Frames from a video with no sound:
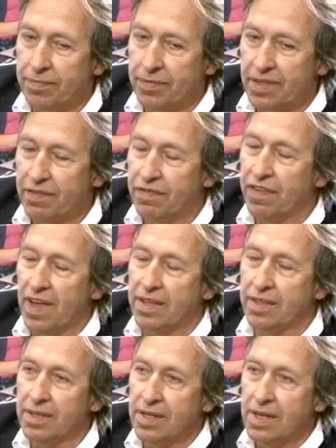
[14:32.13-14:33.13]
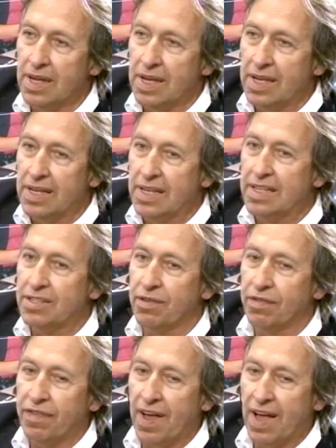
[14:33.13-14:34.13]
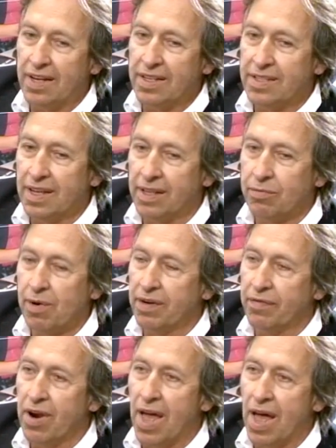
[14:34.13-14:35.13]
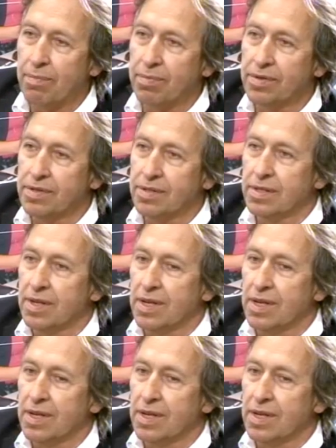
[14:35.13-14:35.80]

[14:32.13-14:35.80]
defend is the fact that whatever happens,